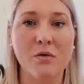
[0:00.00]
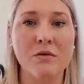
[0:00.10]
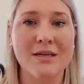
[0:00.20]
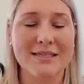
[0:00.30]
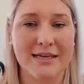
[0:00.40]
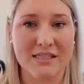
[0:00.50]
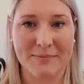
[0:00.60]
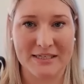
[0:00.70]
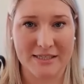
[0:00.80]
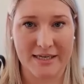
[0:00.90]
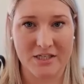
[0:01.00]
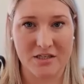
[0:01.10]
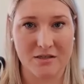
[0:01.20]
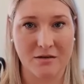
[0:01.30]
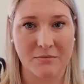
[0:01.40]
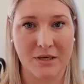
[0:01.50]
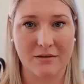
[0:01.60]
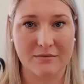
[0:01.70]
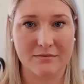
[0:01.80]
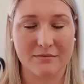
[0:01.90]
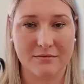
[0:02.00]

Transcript: All these expectations on me.